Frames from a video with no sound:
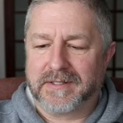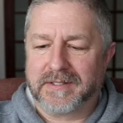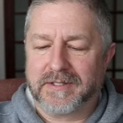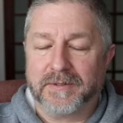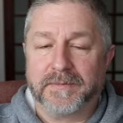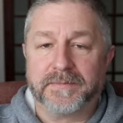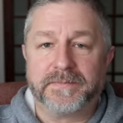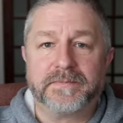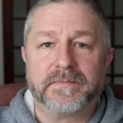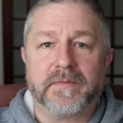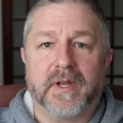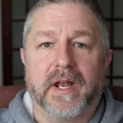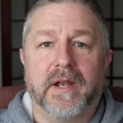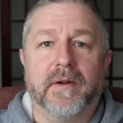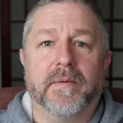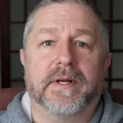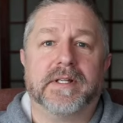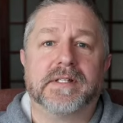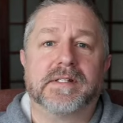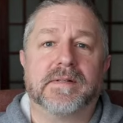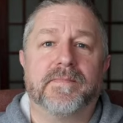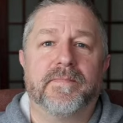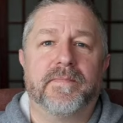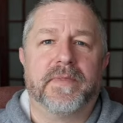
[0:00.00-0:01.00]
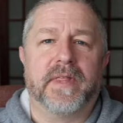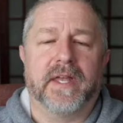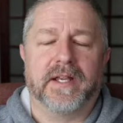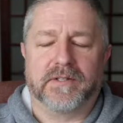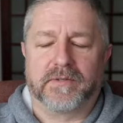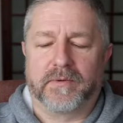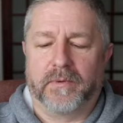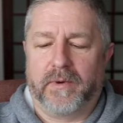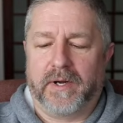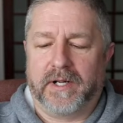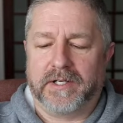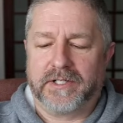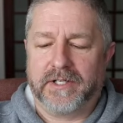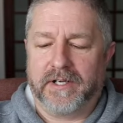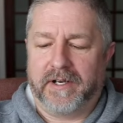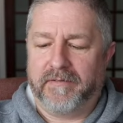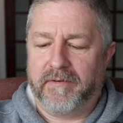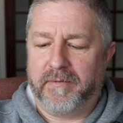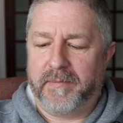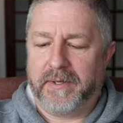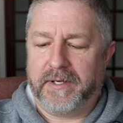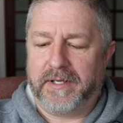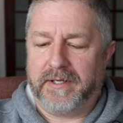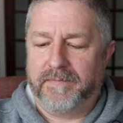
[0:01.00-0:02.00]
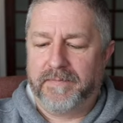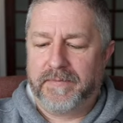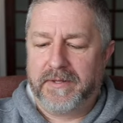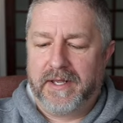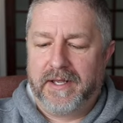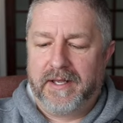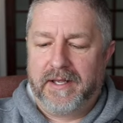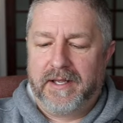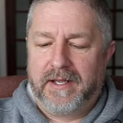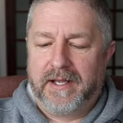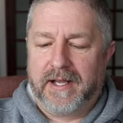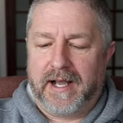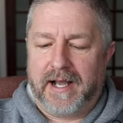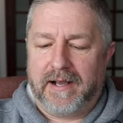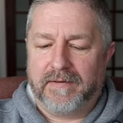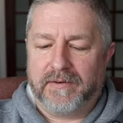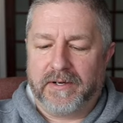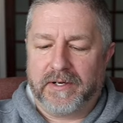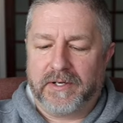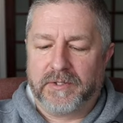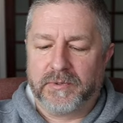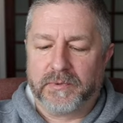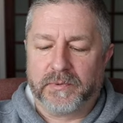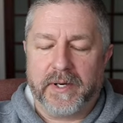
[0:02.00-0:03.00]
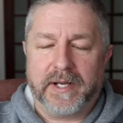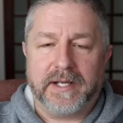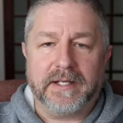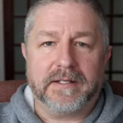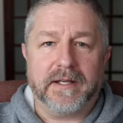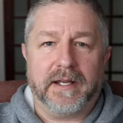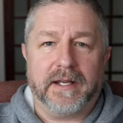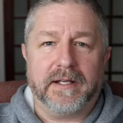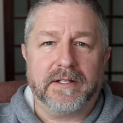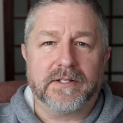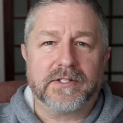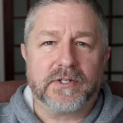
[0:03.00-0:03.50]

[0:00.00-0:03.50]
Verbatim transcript: So anyways, thanks for watching, everybody. Have a great day.